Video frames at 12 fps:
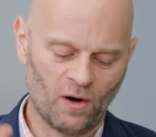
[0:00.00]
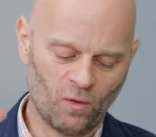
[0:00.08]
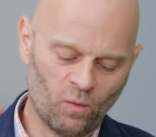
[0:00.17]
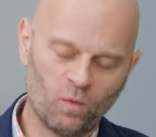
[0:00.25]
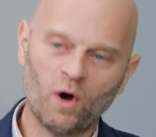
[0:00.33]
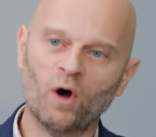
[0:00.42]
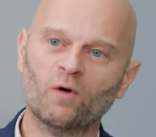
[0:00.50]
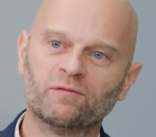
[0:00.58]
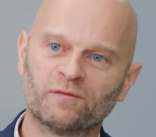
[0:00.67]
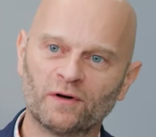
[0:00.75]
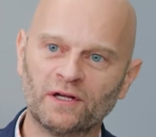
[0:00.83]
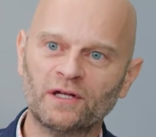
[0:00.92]
Oh, woe
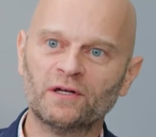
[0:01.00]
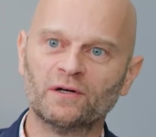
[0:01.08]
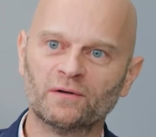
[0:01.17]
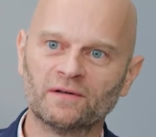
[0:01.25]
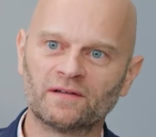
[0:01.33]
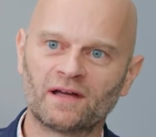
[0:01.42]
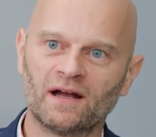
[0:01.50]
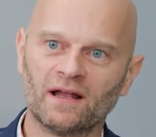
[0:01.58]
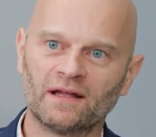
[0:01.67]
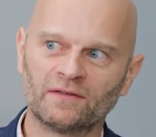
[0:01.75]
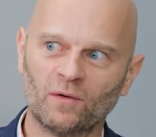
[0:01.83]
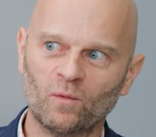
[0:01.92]
for you. It's kind of
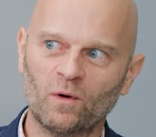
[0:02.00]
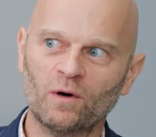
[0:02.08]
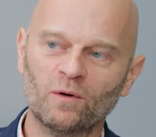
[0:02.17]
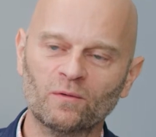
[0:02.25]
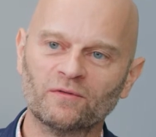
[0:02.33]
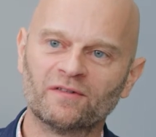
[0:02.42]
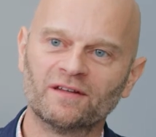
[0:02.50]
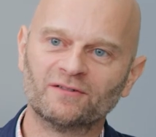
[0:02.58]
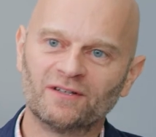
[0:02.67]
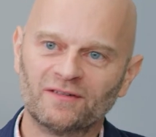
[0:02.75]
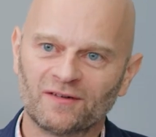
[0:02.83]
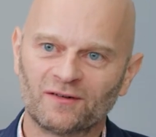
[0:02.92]
like the woes that
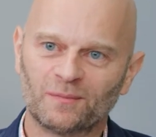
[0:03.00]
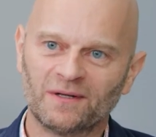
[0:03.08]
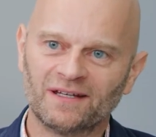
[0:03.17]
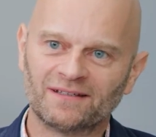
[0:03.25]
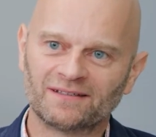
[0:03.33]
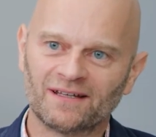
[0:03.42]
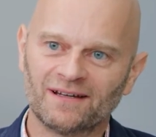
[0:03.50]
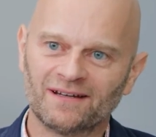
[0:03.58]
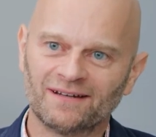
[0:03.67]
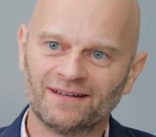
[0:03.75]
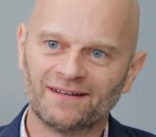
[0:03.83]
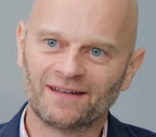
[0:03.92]
Jesus speaks
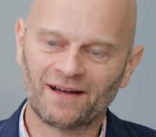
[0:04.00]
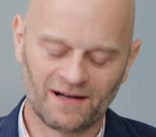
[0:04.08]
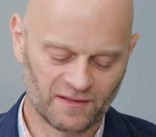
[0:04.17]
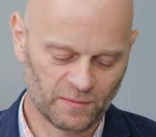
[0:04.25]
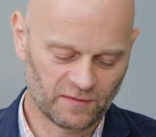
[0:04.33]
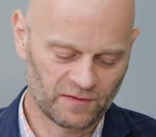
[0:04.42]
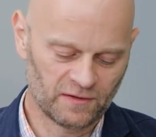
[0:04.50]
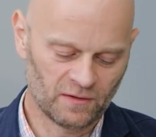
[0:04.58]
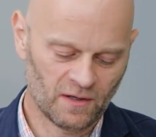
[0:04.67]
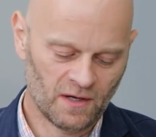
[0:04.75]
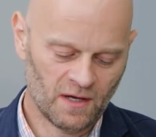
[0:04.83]
in the Gospels too.